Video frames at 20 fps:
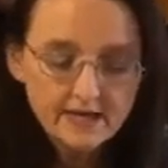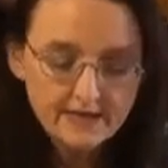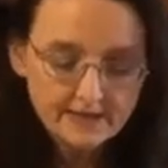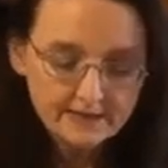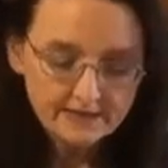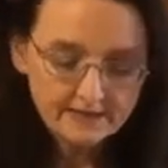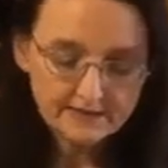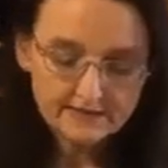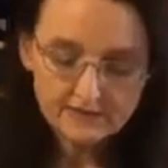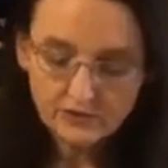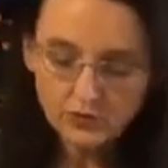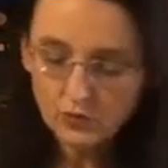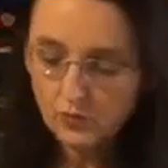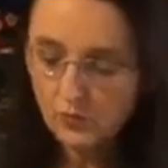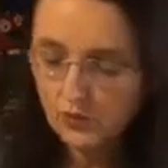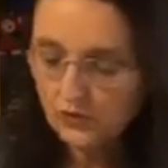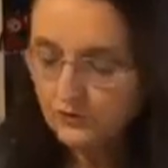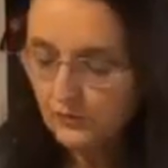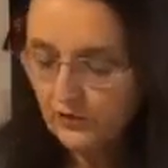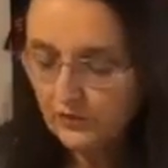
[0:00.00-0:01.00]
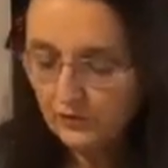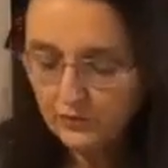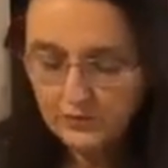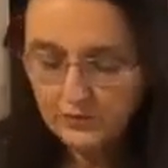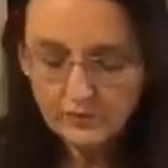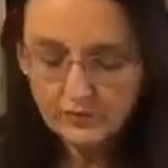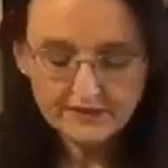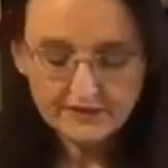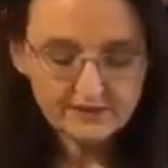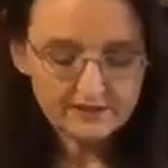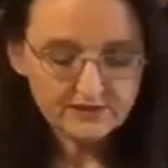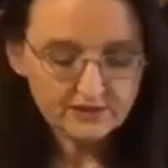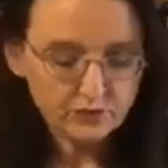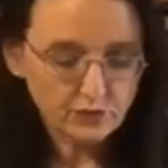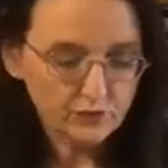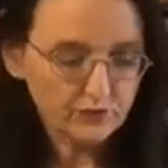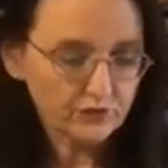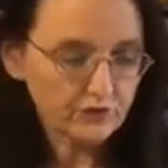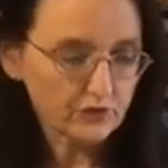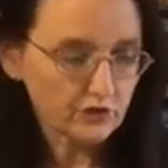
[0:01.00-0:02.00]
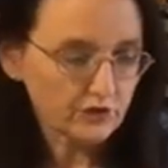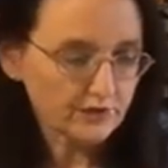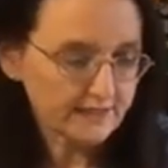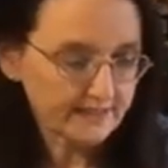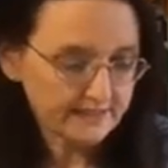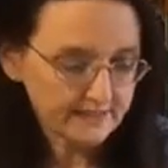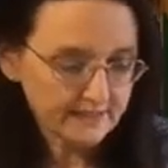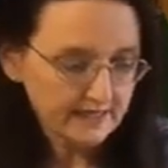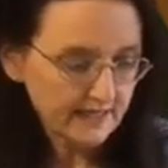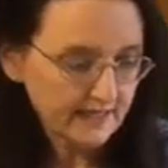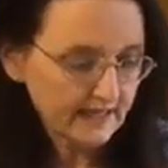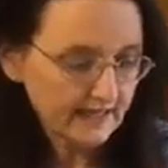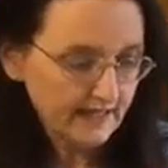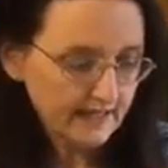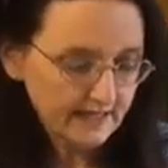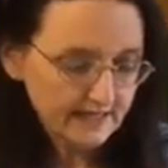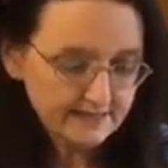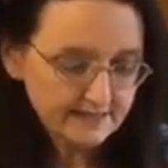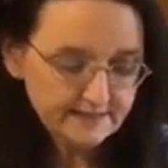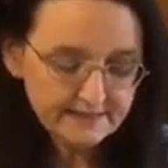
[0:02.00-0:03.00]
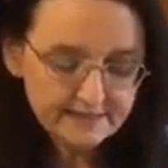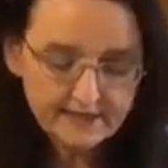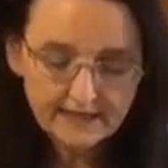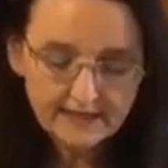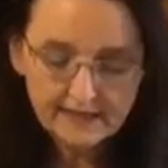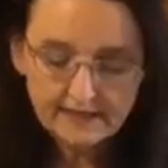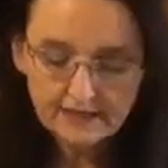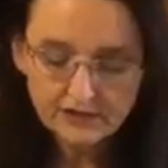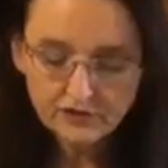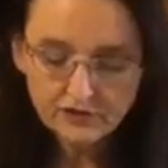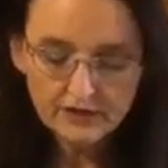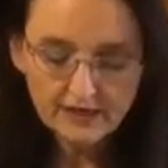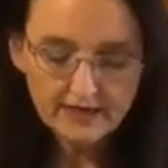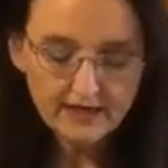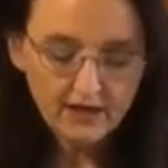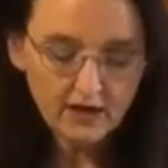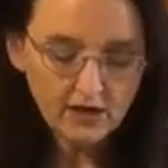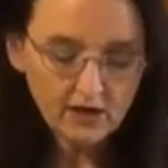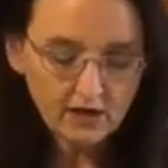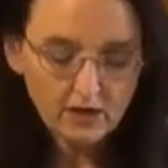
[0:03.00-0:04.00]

So where we want to sew first is literally